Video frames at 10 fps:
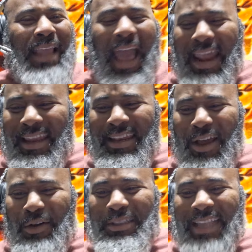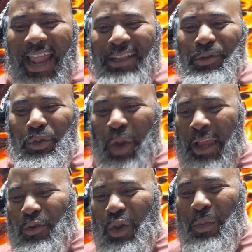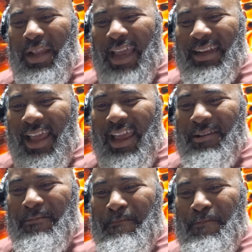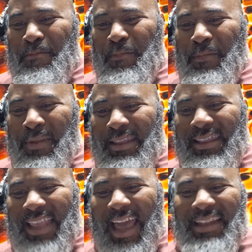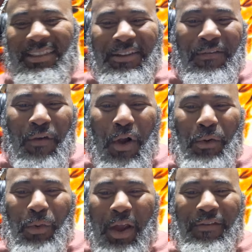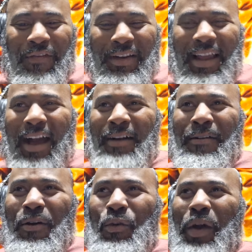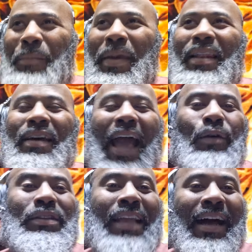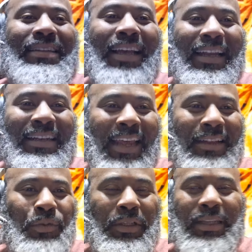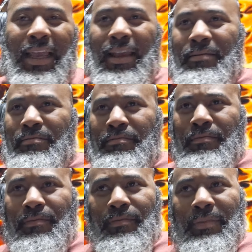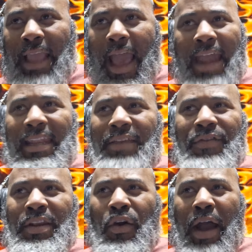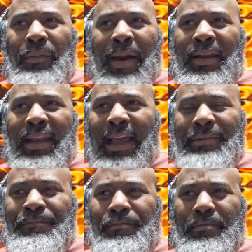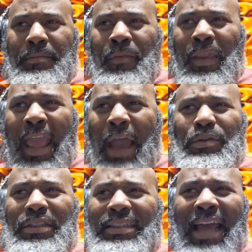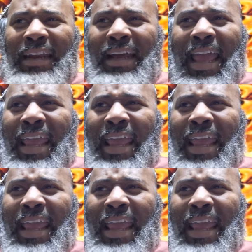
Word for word: I didn't know Dallas was rocking with me like that. Dallas and Fort Worth and all. What man? Look, I was downtown Dallas one time. I didn't even know I was about to die. I was just down there